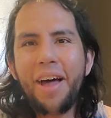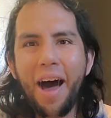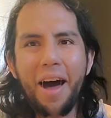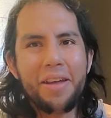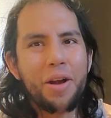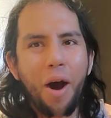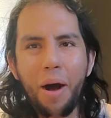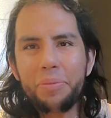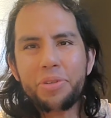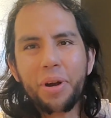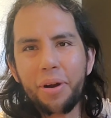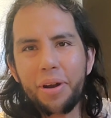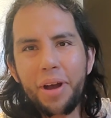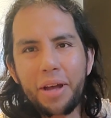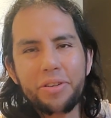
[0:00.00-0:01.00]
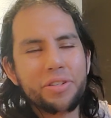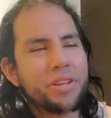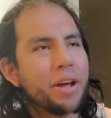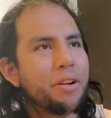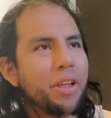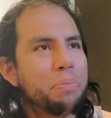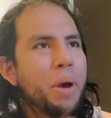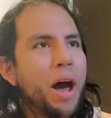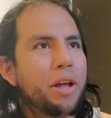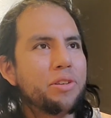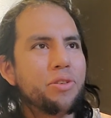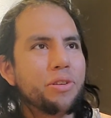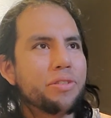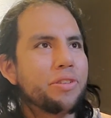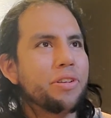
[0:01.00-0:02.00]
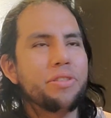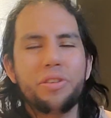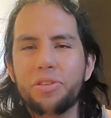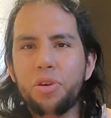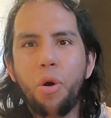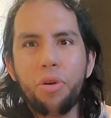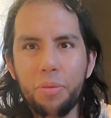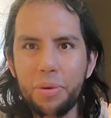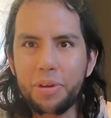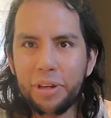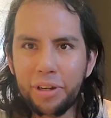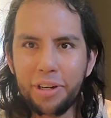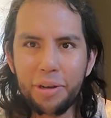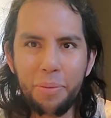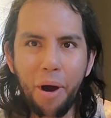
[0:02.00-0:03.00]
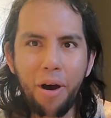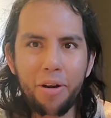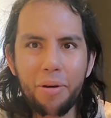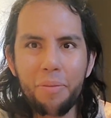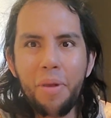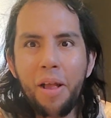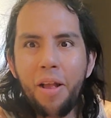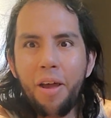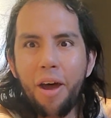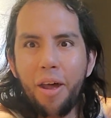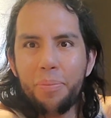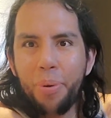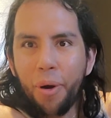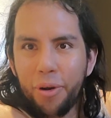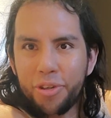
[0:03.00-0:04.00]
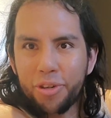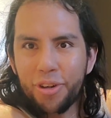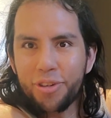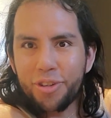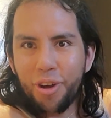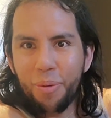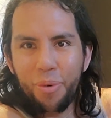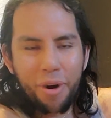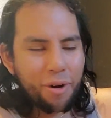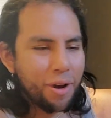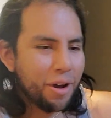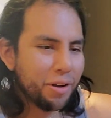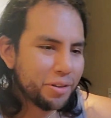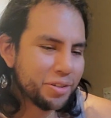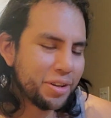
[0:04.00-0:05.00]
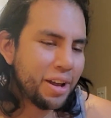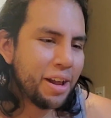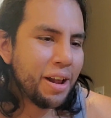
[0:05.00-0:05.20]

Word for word: I know, I'm sorry, I just sounded like Patrick who says, let's go to Bikini Bottom and push it somewhere else.